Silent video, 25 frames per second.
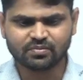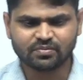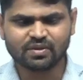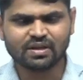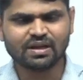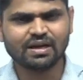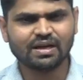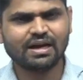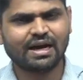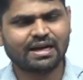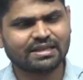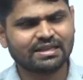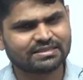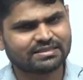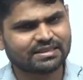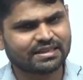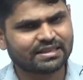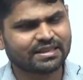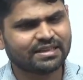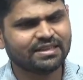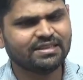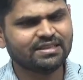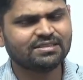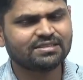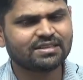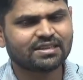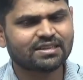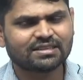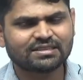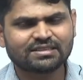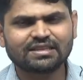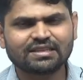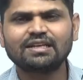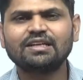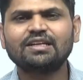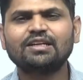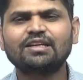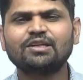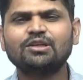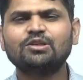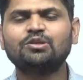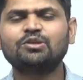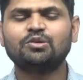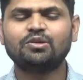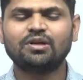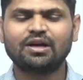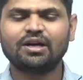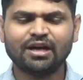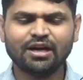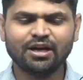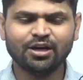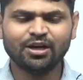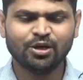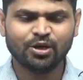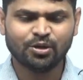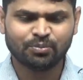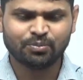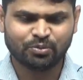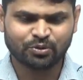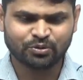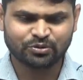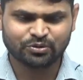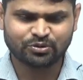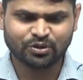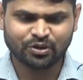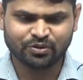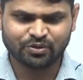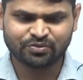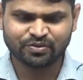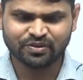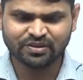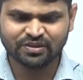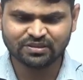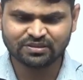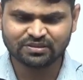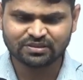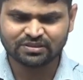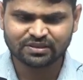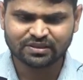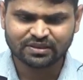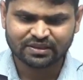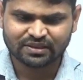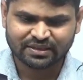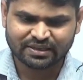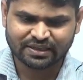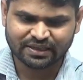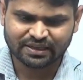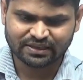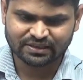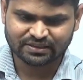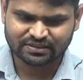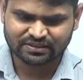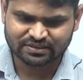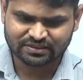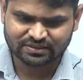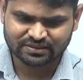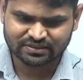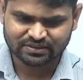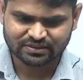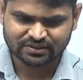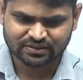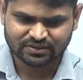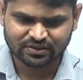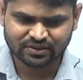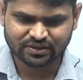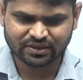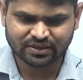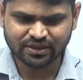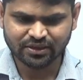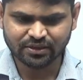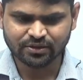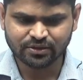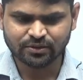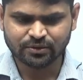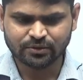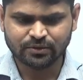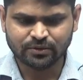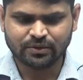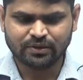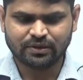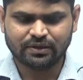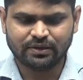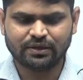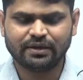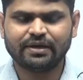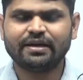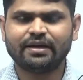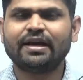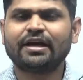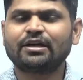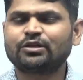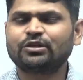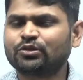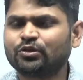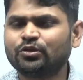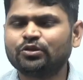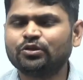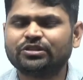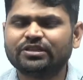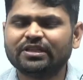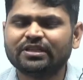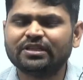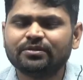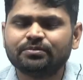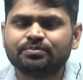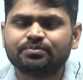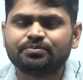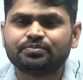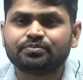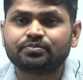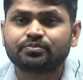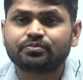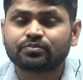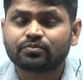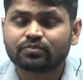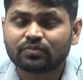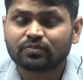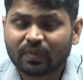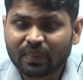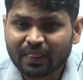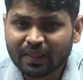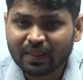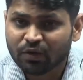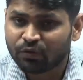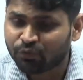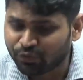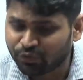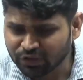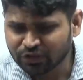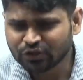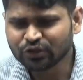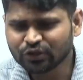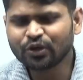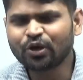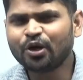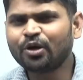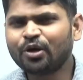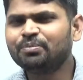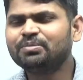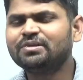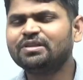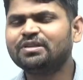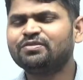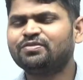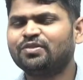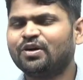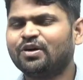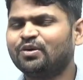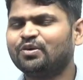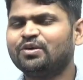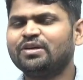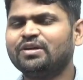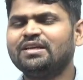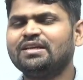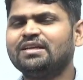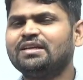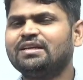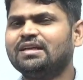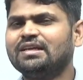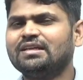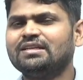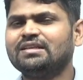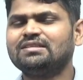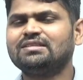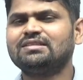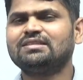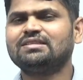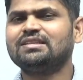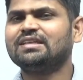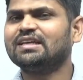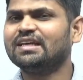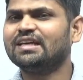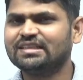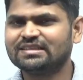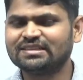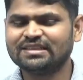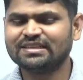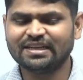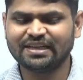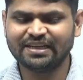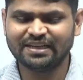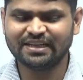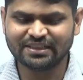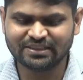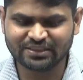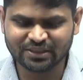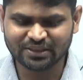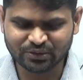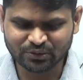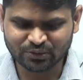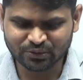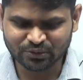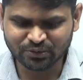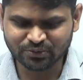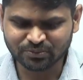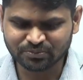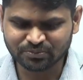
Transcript: Answer is Sankritola post office case. Okay. Next question, which of the following case is related to